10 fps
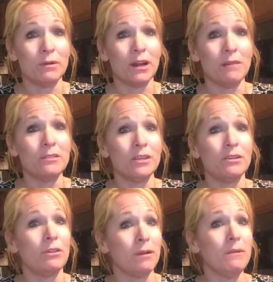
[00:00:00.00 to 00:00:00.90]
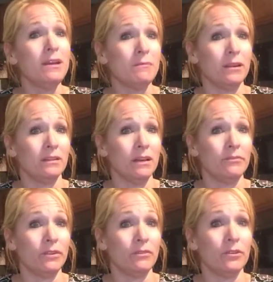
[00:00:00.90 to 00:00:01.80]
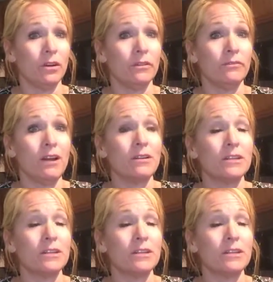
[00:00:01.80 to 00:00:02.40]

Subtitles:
but I'm telling you, I'm becoming a lover of cauliflower,